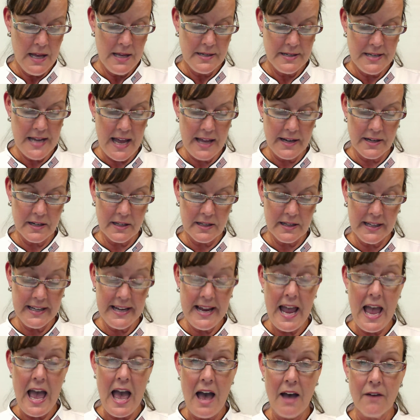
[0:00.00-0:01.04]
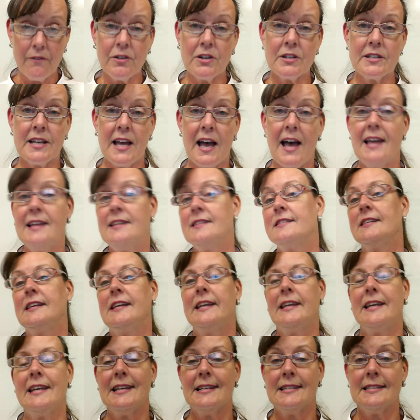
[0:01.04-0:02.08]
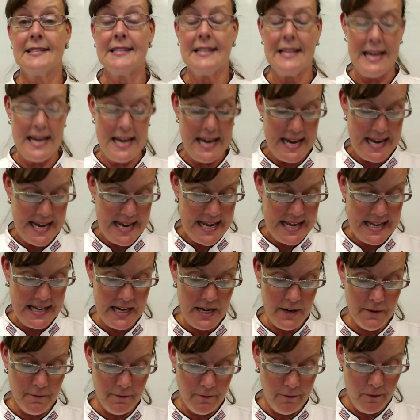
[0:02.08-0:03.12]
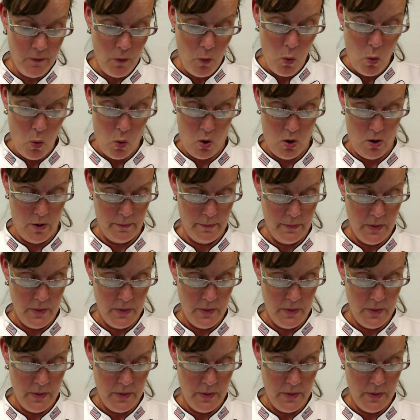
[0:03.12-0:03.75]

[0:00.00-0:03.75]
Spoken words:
Technically, advertising is any form